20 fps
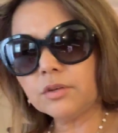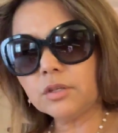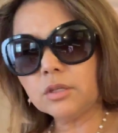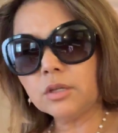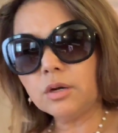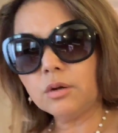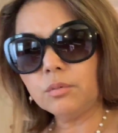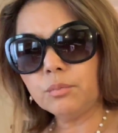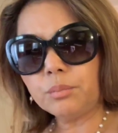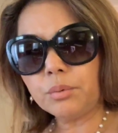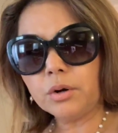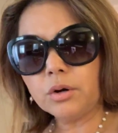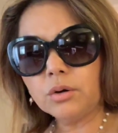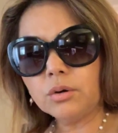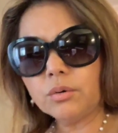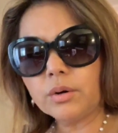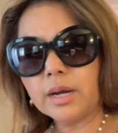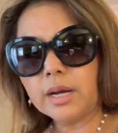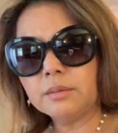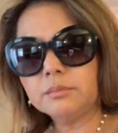loan
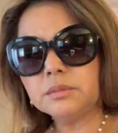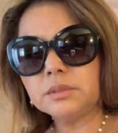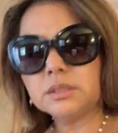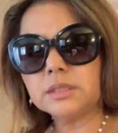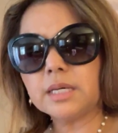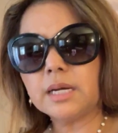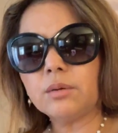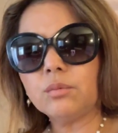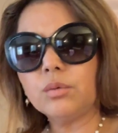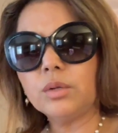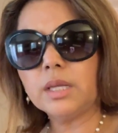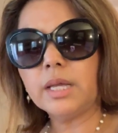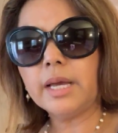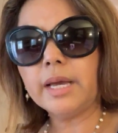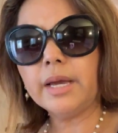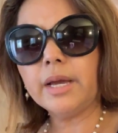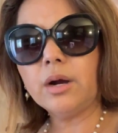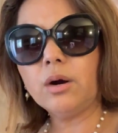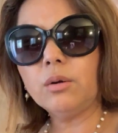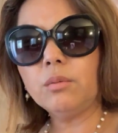programs that will
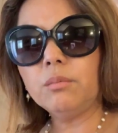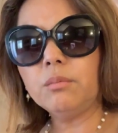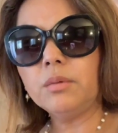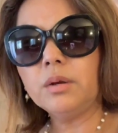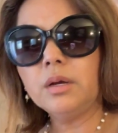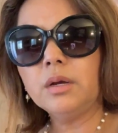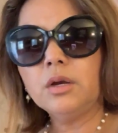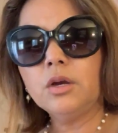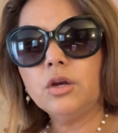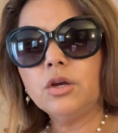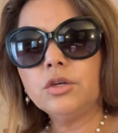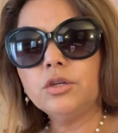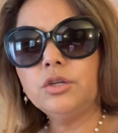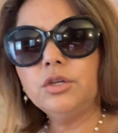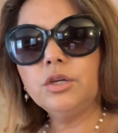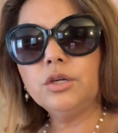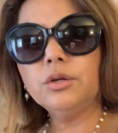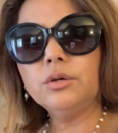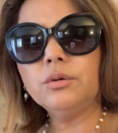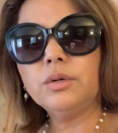help
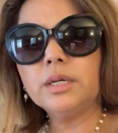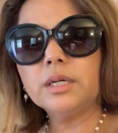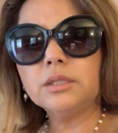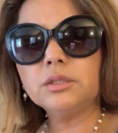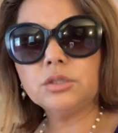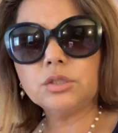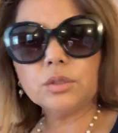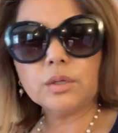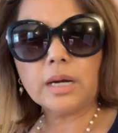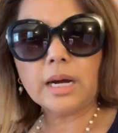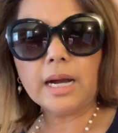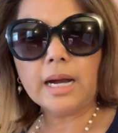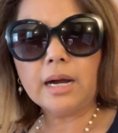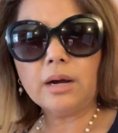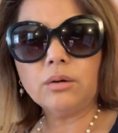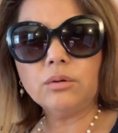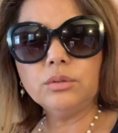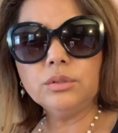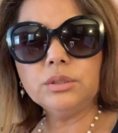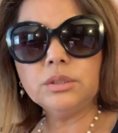you get into a
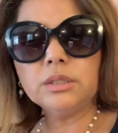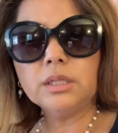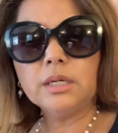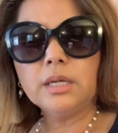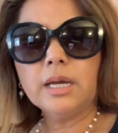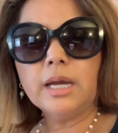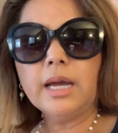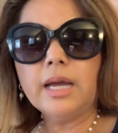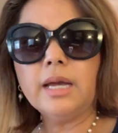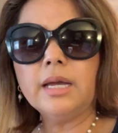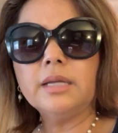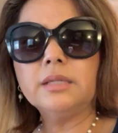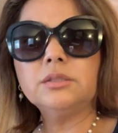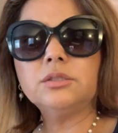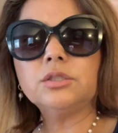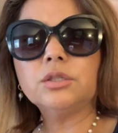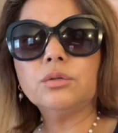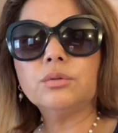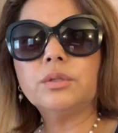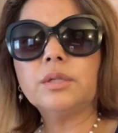house. And
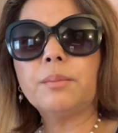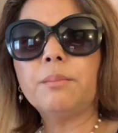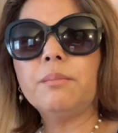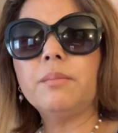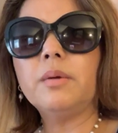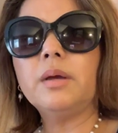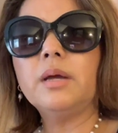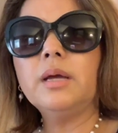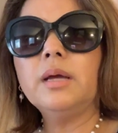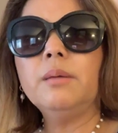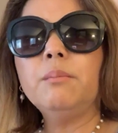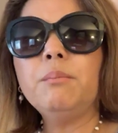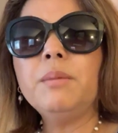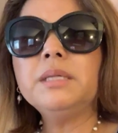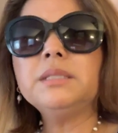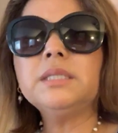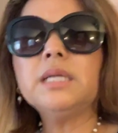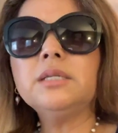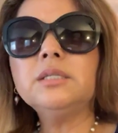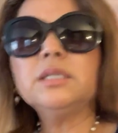so the
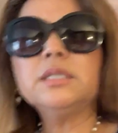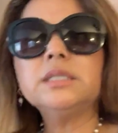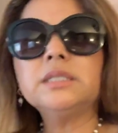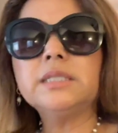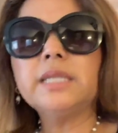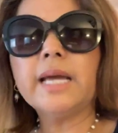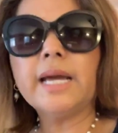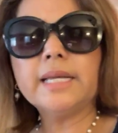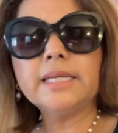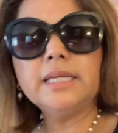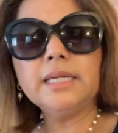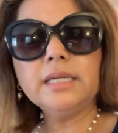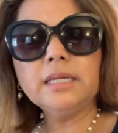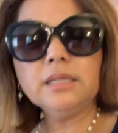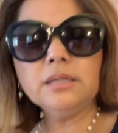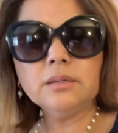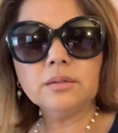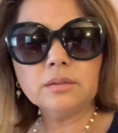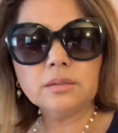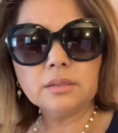misunderstanding
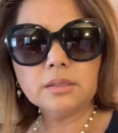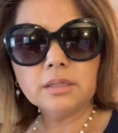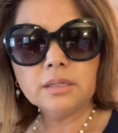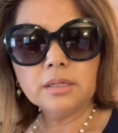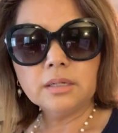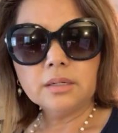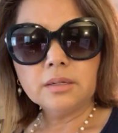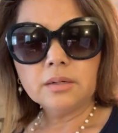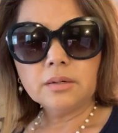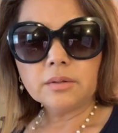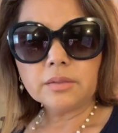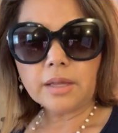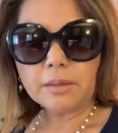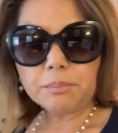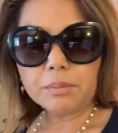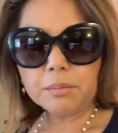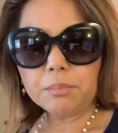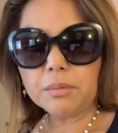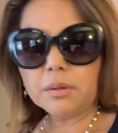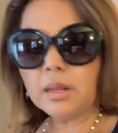that
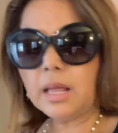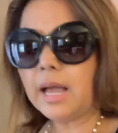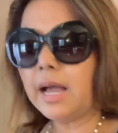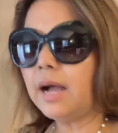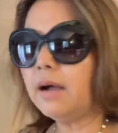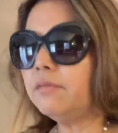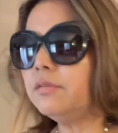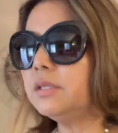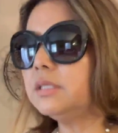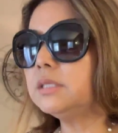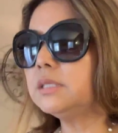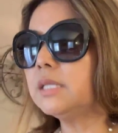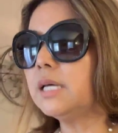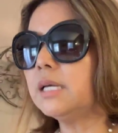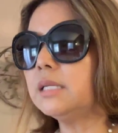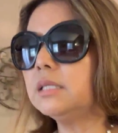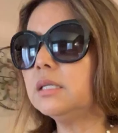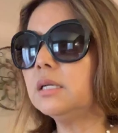people have is that